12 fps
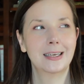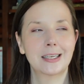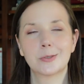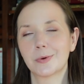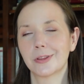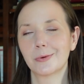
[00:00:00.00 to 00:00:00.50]

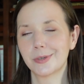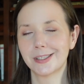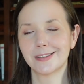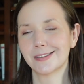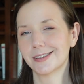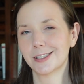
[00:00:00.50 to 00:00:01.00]
It's one of the
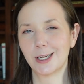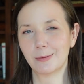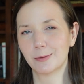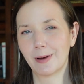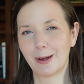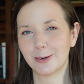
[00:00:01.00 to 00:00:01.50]
reasons that
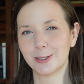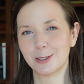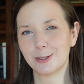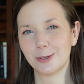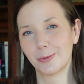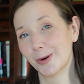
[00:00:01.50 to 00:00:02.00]
James Patterson
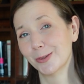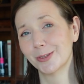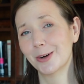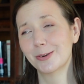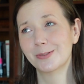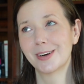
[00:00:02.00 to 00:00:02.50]
is so well
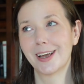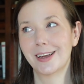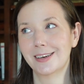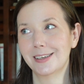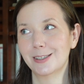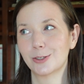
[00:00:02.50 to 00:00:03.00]
known
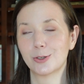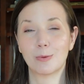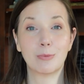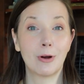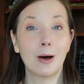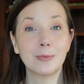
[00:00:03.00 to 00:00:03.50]
and is so
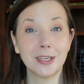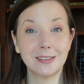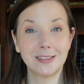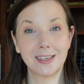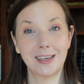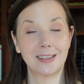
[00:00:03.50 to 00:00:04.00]

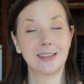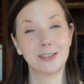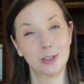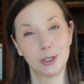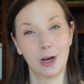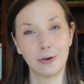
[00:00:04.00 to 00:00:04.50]
prominent in
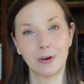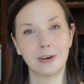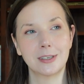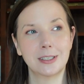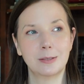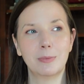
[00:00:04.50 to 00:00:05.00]
this
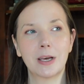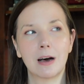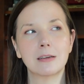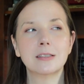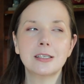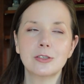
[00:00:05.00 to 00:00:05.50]
genre, is
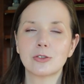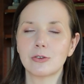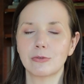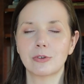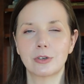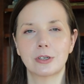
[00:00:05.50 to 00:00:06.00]
because he's
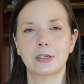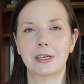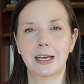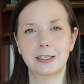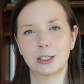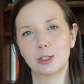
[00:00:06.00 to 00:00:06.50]
so
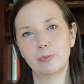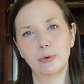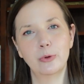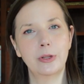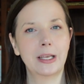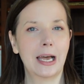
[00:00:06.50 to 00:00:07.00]
good at
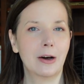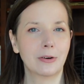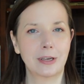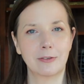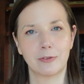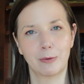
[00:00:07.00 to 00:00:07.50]
spooling
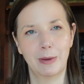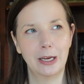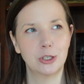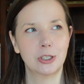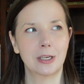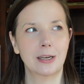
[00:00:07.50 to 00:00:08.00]
out
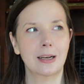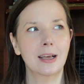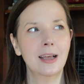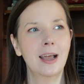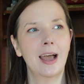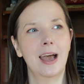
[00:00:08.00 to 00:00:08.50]
information
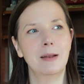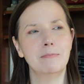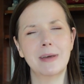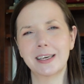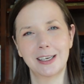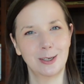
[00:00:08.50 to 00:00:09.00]

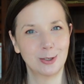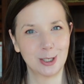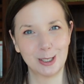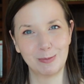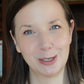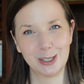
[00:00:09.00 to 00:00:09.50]
and making you
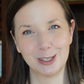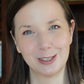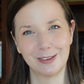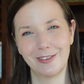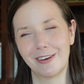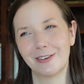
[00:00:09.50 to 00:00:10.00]

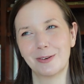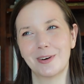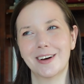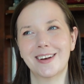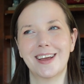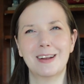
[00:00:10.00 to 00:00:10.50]
suspicious of
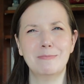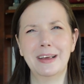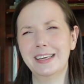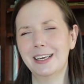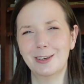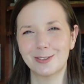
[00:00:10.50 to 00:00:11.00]
everyone and
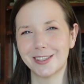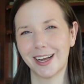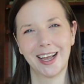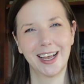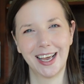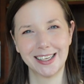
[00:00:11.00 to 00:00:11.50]
making you
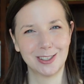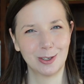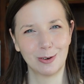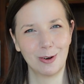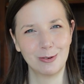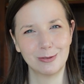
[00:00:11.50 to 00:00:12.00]
second guess
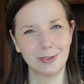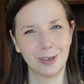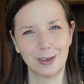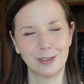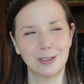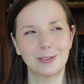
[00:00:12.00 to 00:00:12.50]
your own
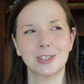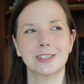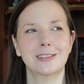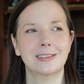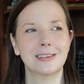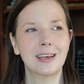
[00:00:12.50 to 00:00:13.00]

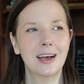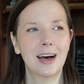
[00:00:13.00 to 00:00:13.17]
conclusions.